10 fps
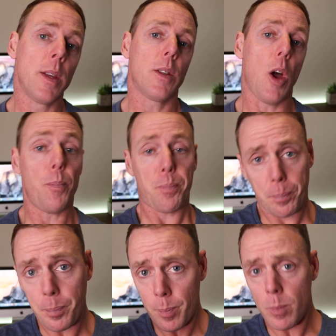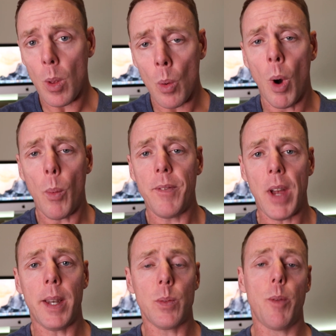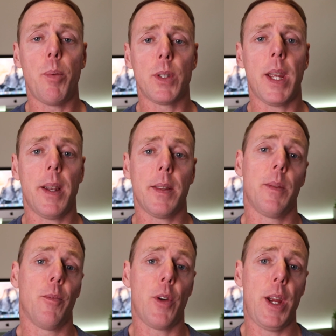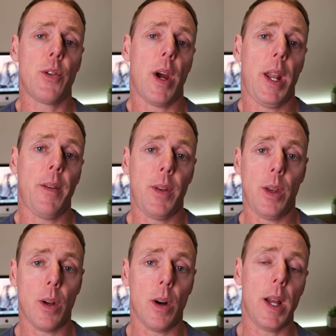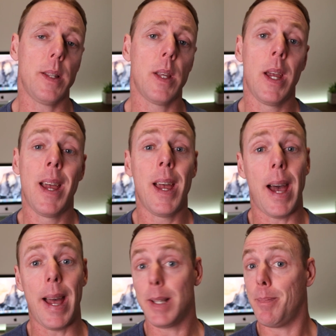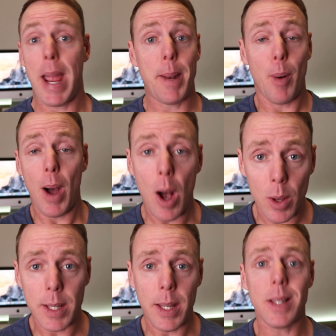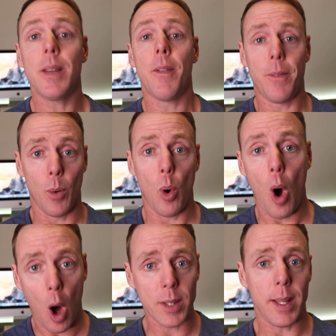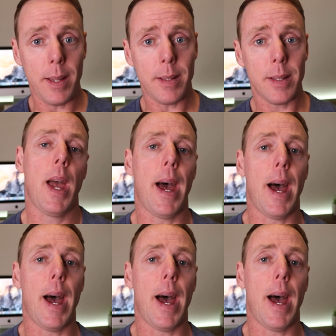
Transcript: So what we've done is we put together some free training for you guys. It's made by Aussies for Aussies.